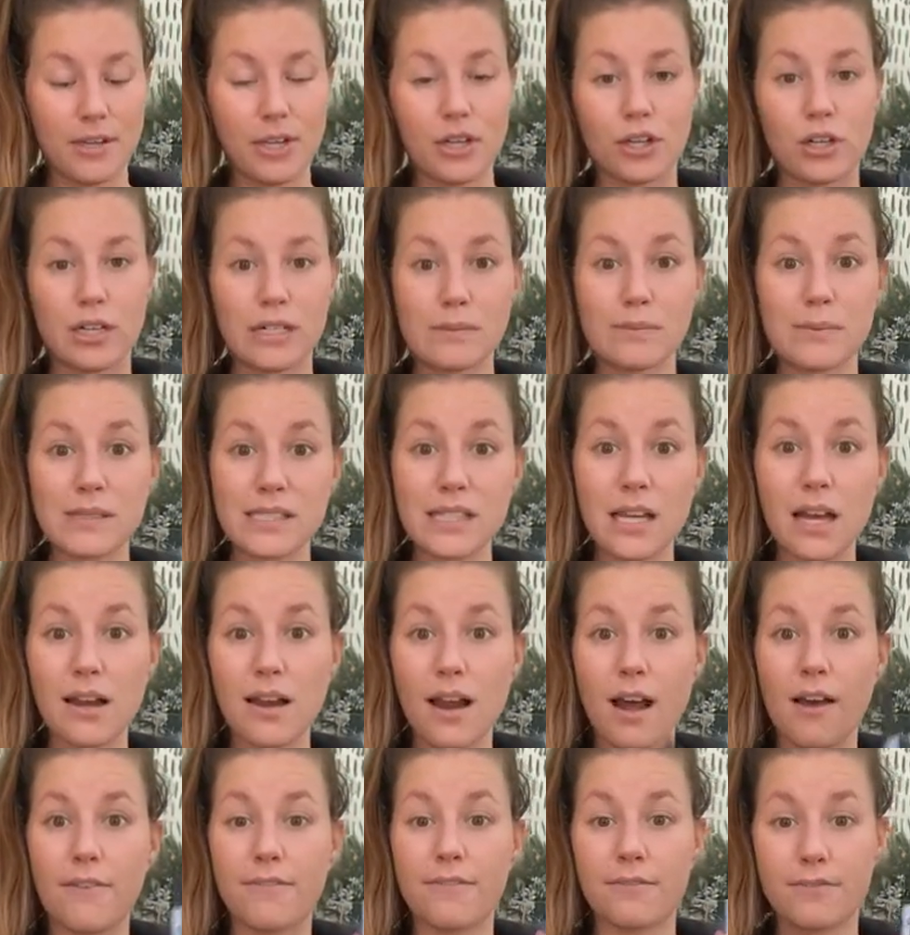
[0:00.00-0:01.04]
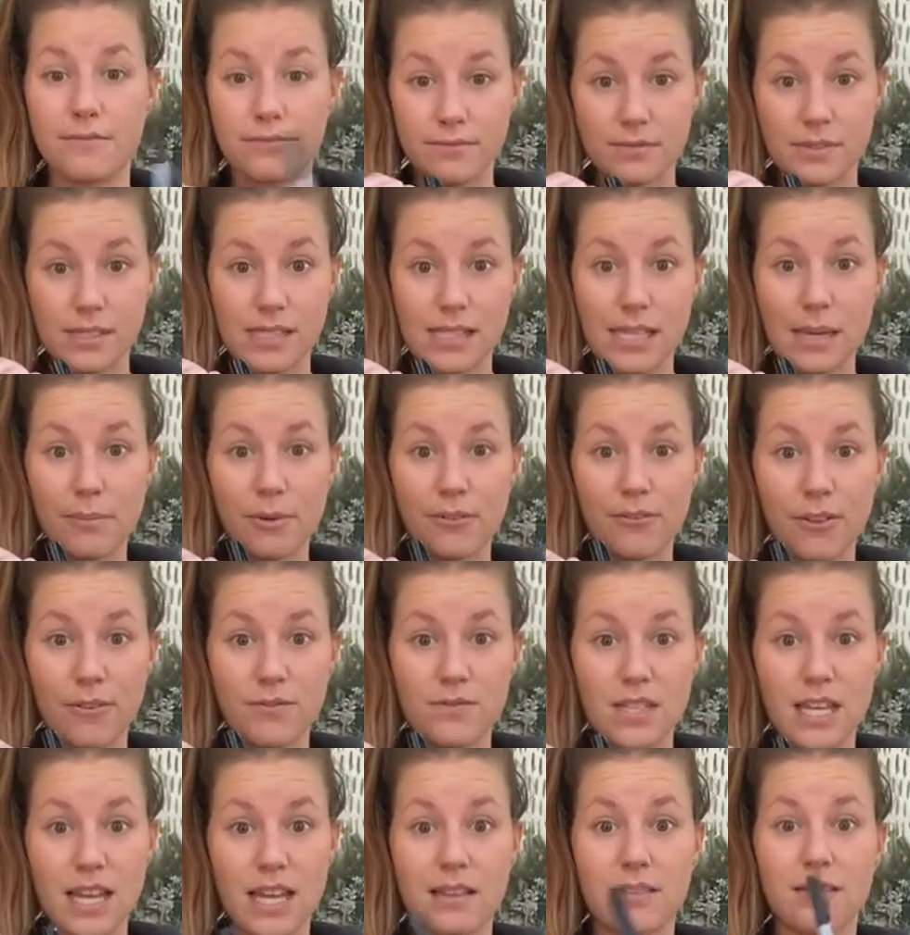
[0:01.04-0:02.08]
Christmas cutoff, December
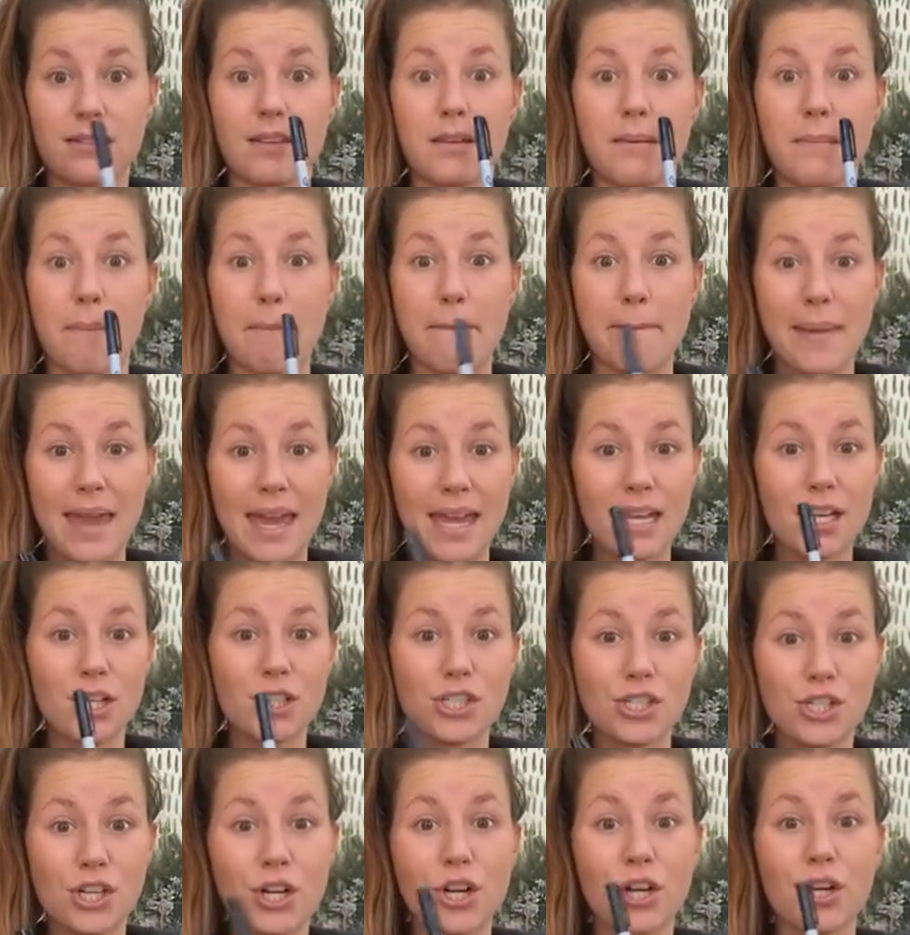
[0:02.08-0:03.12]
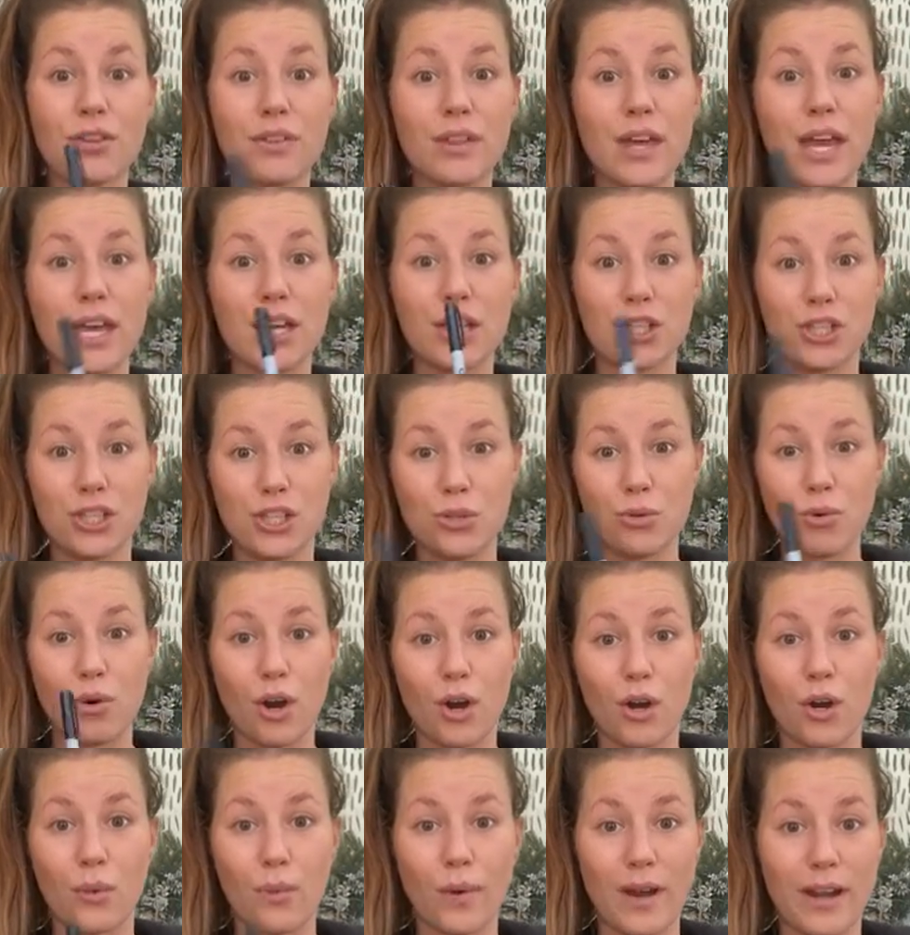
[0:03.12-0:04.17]
15th. Make sure that you
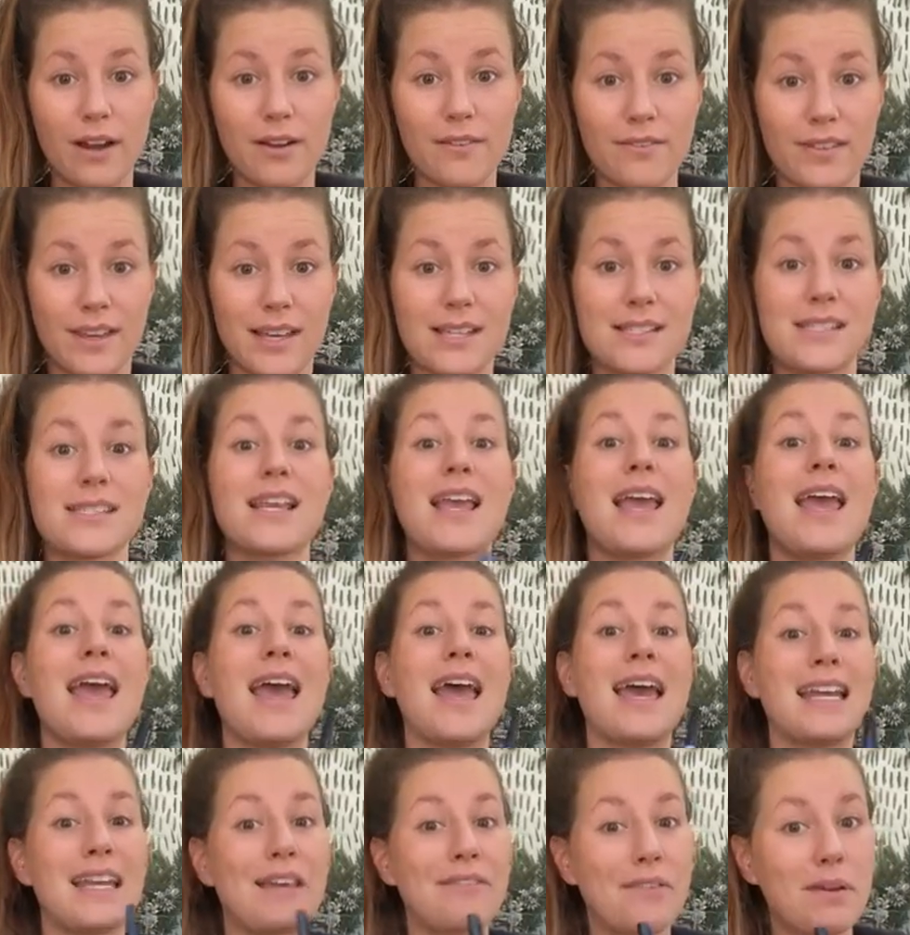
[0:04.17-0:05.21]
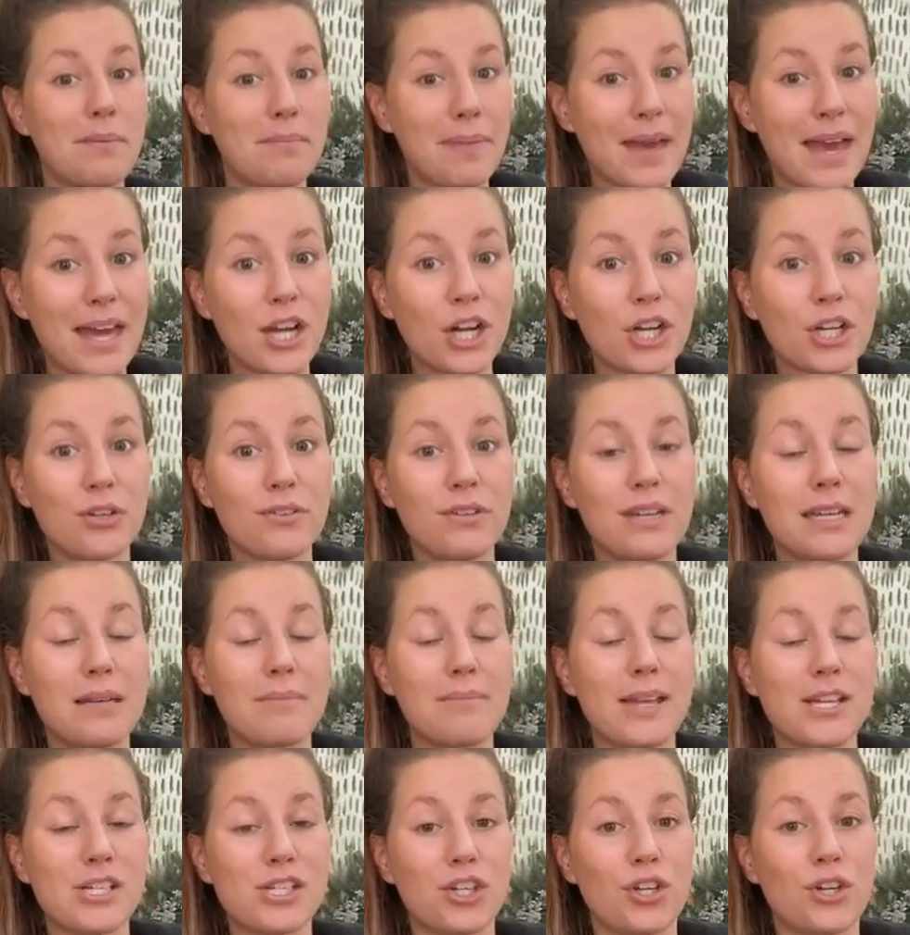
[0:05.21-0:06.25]
are aware of this. And even better, you need to
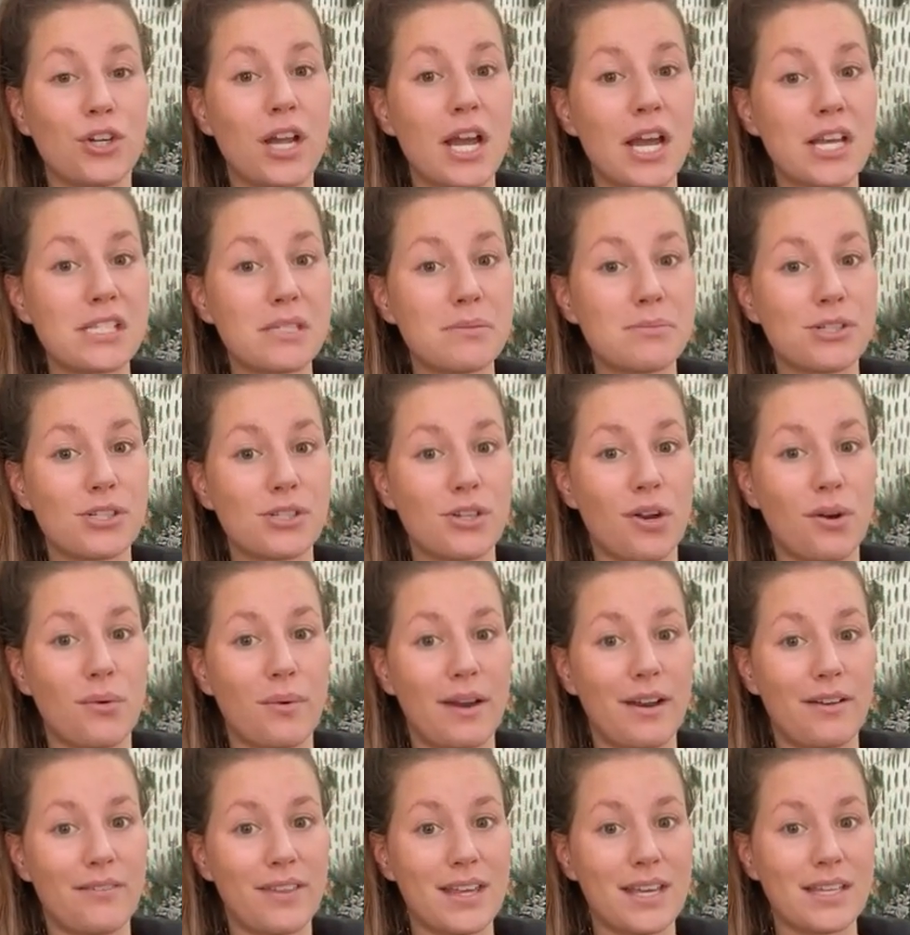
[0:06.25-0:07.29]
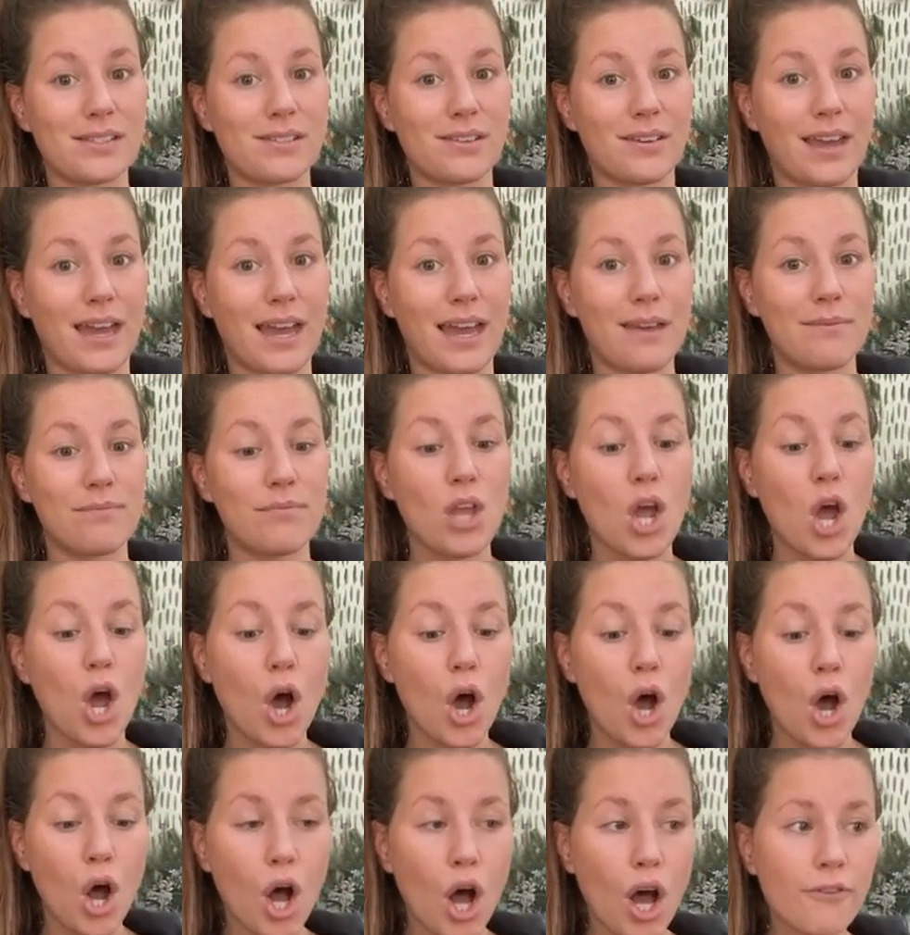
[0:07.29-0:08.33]
make sure your customers are aware of this, okay?
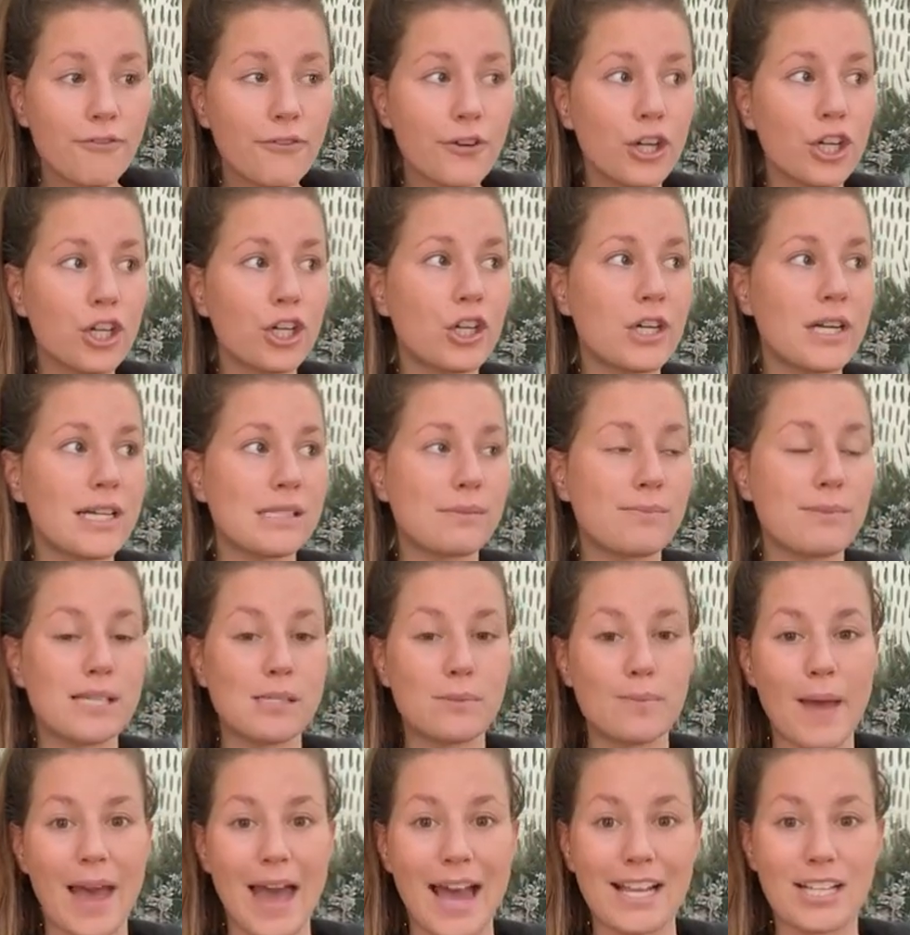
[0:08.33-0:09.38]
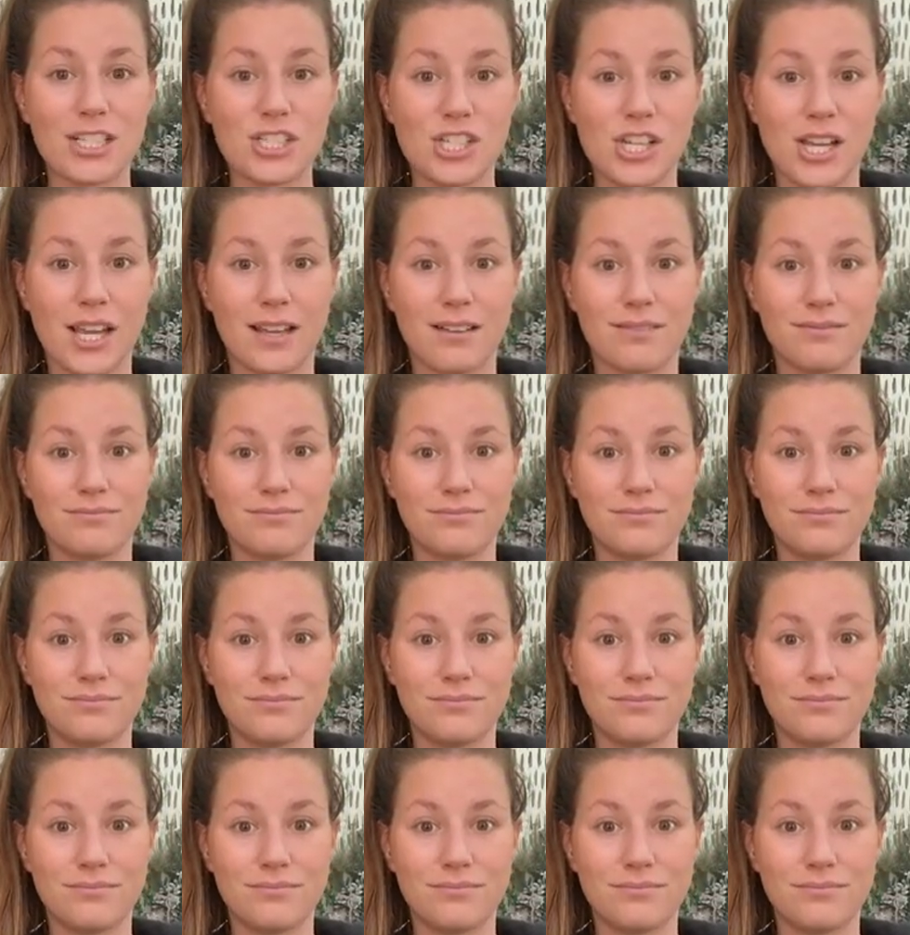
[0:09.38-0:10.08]
Offer Christmas packaging.